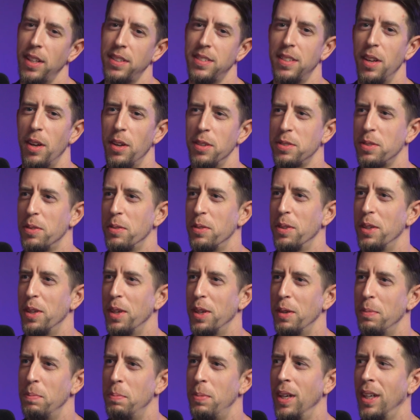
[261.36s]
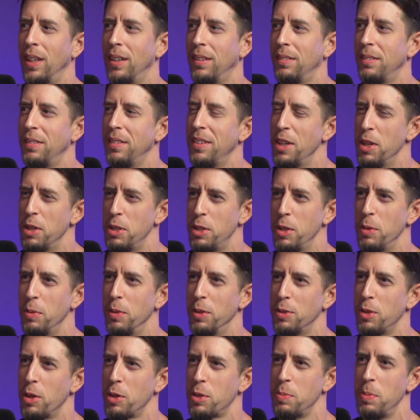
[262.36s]
that's also the big issue
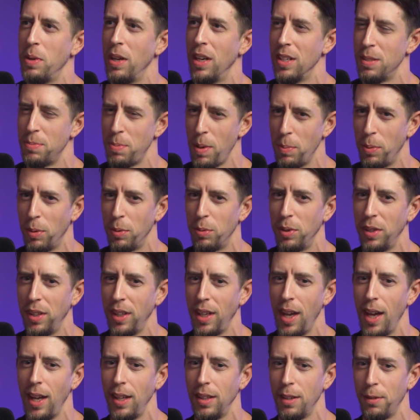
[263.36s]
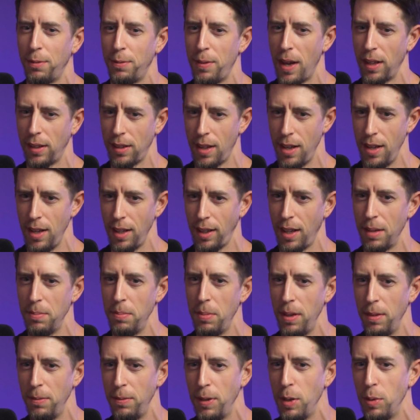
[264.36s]
with social media, is people really hate the fact that it
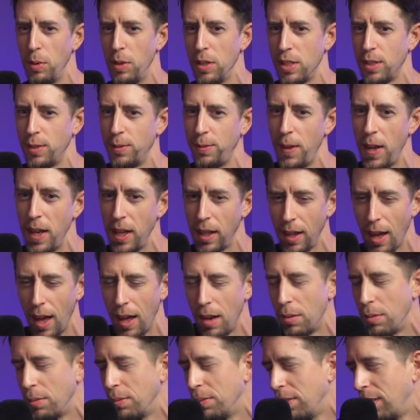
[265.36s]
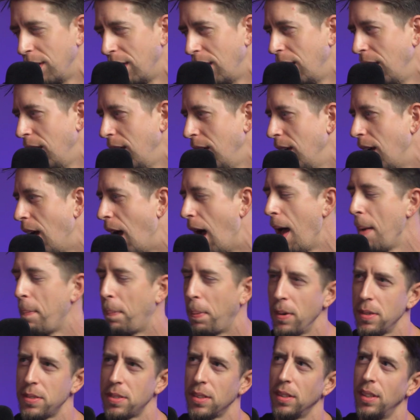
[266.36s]
can be viewed as fake. I
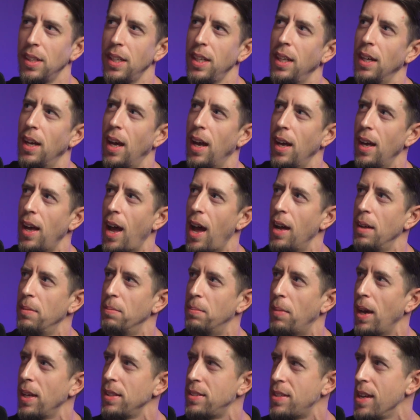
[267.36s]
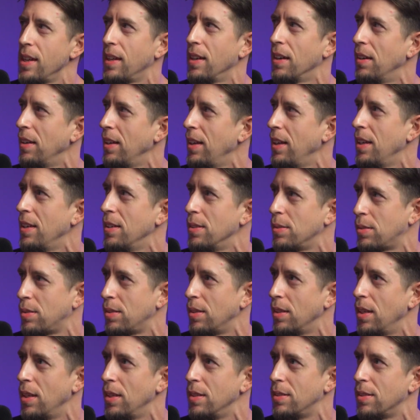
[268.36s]
personally, my take on it
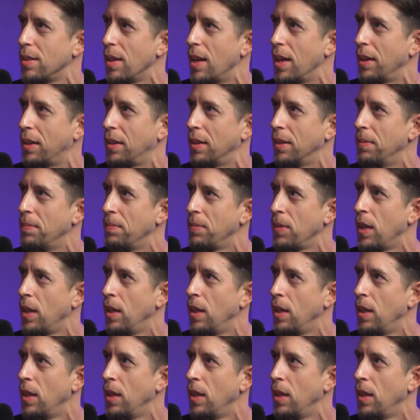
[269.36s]
is, it's like,